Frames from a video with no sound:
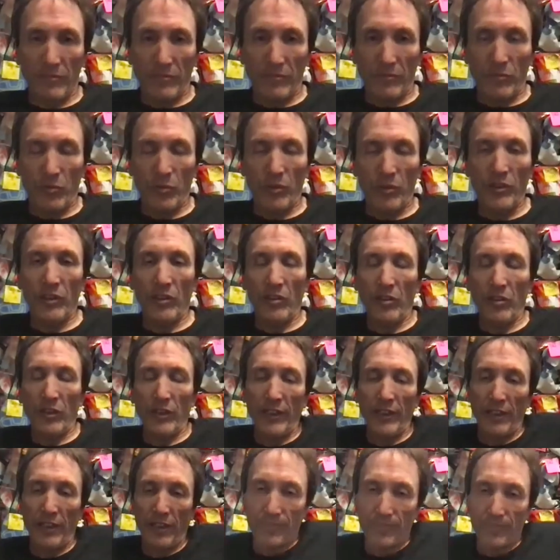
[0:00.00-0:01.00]

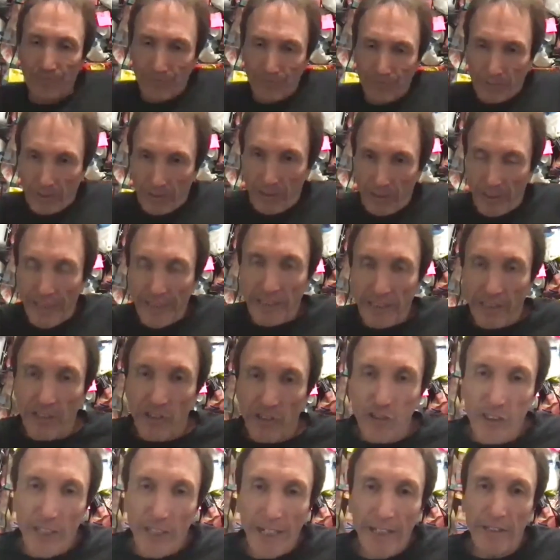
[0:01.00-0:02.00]
league in the
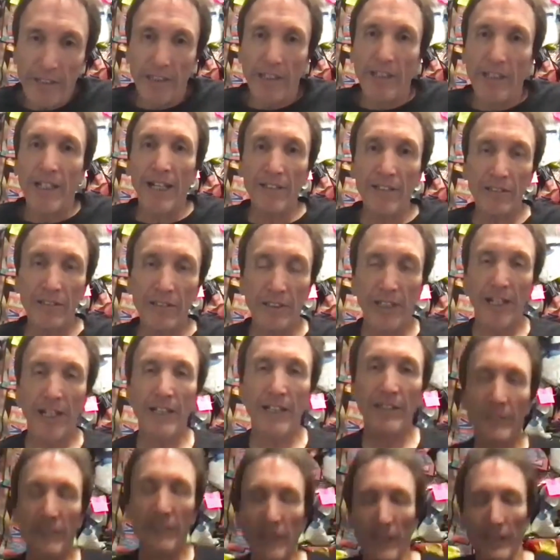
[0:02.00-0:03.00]
state that actually
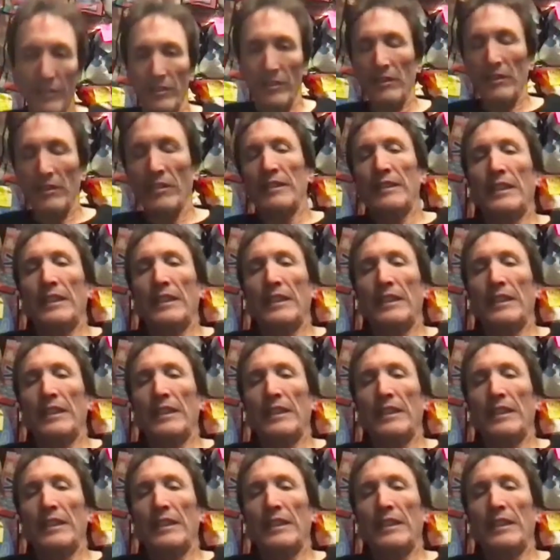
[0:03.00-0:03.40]
has it as a